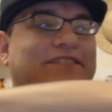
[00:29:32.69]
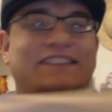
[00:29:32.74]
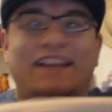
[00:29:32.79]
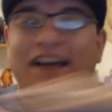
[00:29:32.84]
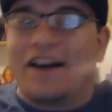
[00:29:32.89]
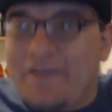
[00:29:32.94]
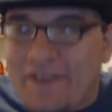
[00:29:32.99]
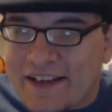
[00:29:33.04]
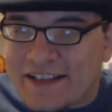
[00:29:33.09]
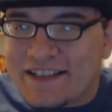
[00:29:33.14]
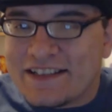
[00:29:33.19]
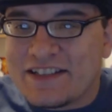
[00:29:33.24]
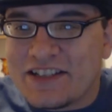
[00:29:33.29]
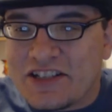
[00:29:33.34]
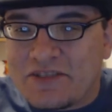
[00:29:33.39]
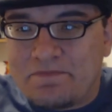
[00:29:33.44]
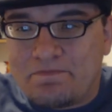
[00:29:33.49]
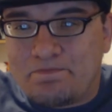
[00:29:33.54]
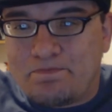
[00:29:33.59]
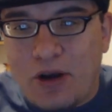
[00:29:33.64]
Love it!
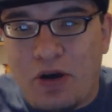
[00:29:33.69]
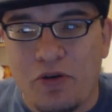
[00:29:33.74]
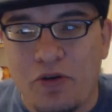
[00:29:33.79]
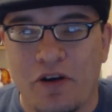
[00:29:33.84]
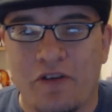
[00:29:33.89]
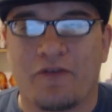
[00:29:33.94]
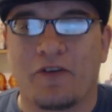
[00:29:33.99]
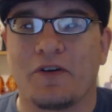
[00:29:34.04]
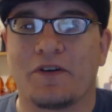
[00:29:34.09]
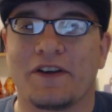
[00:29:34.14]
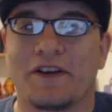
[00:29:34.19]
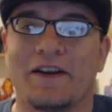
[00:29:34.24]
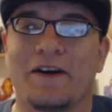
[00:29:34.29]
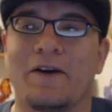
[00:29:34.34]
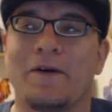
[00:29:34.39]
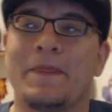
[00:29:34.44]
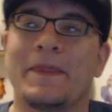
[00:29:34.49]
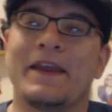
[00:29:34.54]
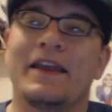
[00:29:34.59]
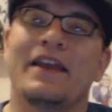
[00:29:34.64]
Just beautiful, you
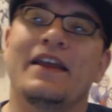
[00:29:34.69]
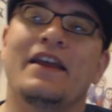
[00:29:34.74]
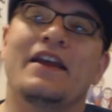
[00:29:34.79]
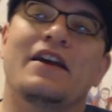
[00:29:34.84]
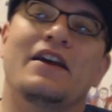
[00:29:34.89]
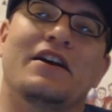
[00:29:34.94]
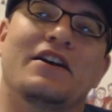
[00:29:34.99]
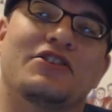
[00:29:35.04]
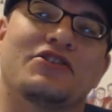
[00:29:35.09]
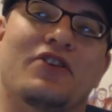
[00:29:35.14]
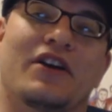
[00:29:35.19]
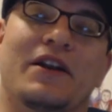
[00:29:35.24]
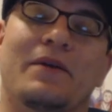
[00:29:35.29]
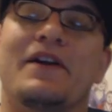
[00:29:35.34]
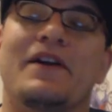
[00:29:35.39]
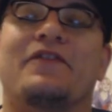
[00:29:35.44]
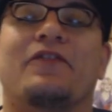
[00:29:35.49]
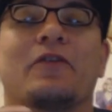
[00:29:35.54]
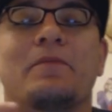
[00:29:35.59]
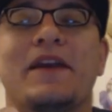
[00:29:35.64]
know? So
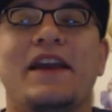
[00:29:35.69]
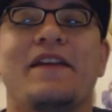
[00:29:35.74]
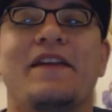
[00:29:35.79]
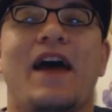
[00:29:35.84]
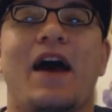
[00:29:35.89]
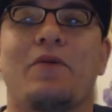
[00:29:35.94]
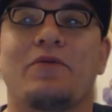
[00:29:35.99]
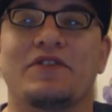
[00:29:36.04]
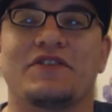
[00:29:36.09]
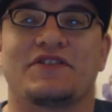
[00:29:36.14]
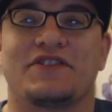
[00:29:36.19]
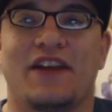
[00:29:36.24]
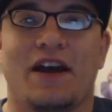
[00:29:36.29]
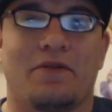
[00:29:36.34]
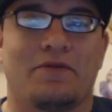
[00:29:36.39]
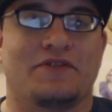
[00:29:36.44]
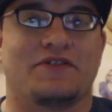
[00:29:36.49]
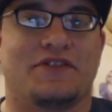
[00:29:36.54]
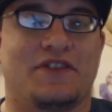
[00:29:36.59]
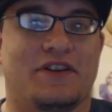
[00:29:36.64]
anyway, for me, that was
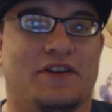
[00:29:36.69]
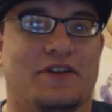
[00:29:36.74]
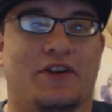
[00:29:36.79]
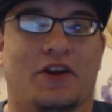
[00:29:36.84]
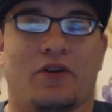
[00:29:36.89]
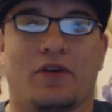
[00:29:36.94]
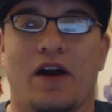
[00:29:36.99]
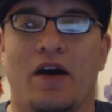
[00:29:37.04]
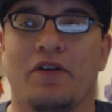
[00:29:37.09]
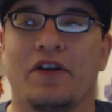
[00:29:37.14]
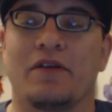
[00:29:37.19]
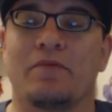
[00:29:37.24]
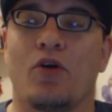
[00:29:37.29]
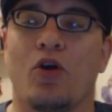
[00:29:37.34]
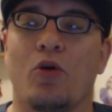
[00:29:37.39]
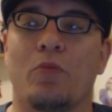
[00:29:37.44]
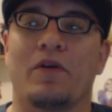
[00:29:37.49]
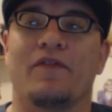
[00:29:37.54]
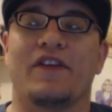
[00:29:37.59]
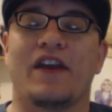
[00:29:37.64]
that was the the crowning
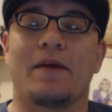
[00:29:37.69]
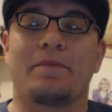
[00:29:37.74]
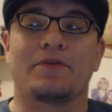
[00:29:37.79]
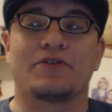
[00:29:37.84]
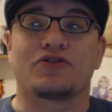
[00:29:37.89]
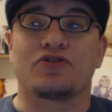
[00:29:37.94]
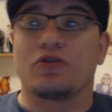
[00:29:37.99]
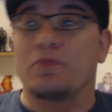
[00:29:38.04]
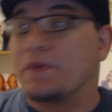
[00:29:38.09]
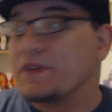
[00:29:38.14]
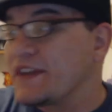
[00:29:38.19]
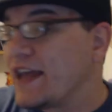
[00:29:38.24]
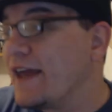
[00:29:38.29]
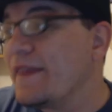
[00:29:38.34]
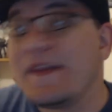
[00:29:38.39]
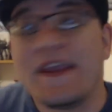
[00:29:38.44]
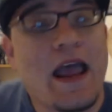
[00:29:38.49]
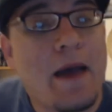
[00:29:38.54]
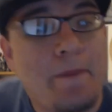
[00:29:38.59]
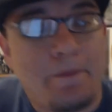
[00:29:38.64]
moment of the episode. But
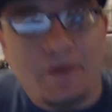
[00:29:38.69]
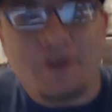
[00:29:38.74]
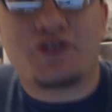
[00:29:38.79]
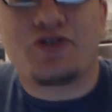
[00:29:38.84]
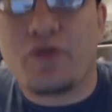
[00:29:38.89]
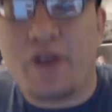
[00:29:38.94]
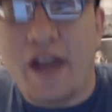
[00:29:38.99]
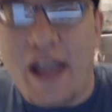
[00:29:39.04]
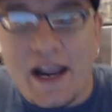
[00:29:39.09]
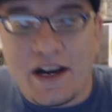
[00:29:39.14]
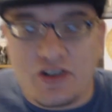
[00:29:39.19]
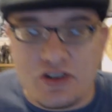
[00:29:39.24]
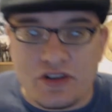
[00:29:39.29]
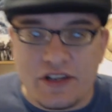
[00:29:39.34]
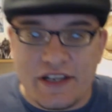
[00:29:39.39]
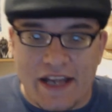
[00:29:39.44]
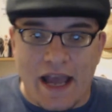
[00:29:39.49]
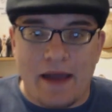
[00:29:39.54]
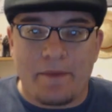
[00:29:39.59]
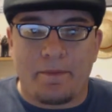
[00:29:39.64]
then the episode
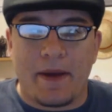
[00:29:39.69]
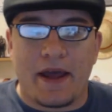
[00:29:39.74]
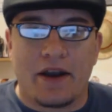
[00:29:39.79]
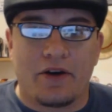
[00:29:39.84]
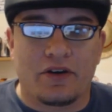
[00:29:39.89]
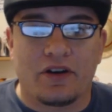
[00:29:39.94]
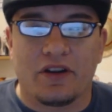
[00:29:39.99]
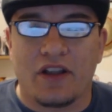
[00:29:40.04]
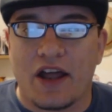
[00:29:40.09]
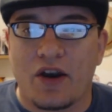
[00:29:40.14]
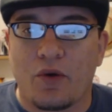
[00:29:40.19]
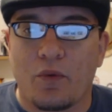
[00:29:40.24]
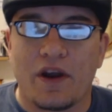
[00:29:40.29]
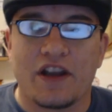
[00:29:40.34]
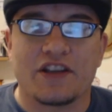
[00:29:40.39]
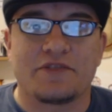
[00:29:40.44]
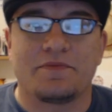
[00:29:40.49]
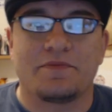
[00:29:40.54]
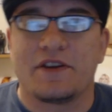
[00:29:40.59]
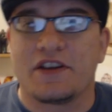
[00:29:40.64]
actually got better in a lot of
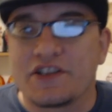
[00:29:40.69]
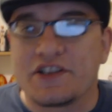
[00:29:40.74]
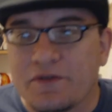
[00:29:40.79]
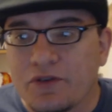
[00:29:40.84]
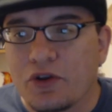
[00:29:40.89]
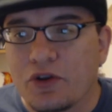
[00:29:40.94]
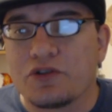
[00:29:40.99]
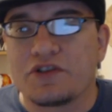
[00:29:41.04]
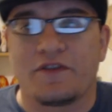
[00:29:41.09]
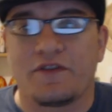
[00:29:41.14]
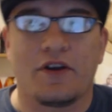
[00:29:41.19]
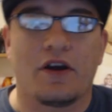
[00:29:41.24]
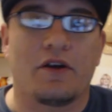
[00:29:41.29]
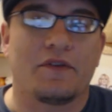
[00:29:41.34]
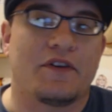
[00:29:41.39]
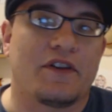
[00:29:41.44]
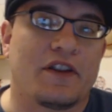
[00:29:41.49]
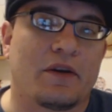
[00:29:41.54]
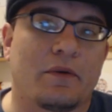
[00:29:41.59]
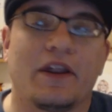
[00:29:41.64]
ways because for those of you
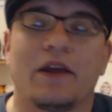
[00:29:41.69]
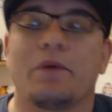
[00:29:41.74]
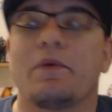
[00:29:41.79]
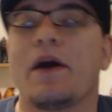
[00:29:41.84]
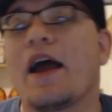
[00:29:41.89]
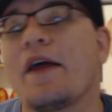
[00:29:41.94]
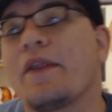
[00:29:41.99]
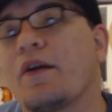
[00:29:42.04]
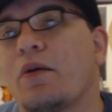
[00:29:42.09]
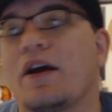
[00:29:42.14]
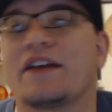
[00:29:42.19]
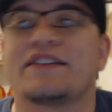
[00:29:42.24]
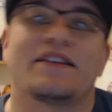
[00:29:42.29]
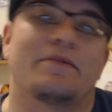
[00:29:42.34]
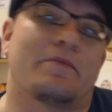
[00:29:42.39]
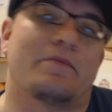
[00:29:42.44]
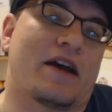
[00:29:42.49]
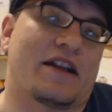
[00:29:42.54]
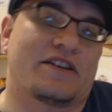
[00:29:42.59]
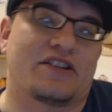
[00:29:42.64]
out there that were like, well, there
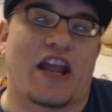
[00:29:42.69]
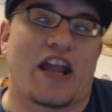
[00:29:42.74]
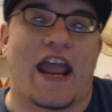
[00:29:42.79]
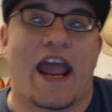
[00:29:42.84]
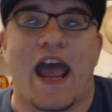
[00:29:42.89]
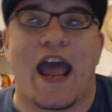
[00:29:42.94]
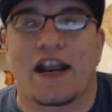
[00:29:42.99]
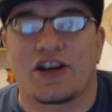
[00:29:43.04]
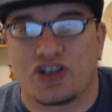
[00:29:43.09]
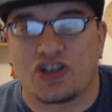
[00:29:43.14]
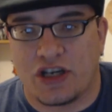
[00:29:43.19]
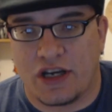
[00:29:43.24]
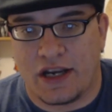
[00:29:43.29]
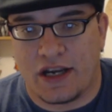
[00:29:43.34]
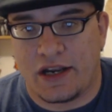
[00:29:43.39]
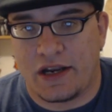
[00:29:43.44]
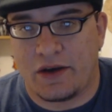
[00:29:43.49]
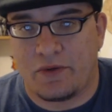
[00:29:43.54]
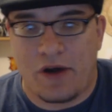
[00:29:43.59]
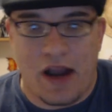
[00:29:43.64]
wasn't much
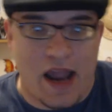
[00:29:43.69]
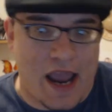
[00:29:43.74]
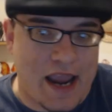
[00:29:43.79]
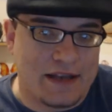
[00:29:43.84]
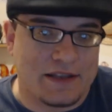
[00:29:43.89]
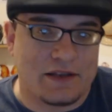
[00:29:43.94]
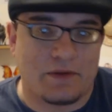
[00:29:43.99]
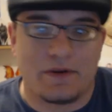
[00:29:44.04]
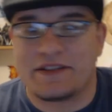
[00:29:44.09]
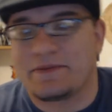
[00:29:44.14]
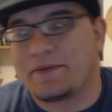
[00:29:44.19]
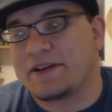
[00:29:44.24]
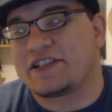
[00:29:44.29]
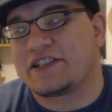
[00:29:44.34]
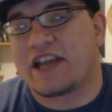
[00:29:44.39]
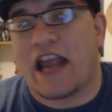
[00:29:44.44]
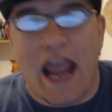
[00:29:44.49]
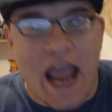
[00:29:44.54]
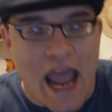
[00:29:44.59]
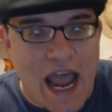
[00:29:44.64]
action, right? There wasn't
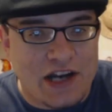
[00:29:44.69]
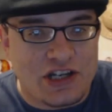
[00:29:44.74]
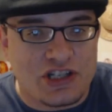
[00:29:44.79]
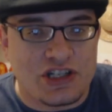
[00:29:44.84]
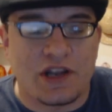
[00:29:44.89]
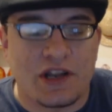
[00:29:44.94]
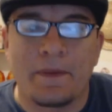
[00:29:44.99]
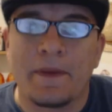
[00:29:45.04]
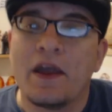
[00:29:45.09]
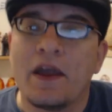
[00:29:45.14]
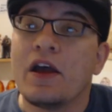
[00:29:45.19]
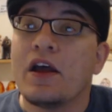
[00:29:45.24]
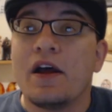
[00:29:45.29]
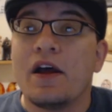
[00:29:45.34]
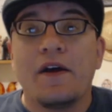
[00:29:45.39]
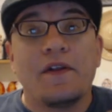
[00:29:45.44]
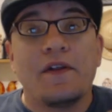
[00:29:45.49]
much action.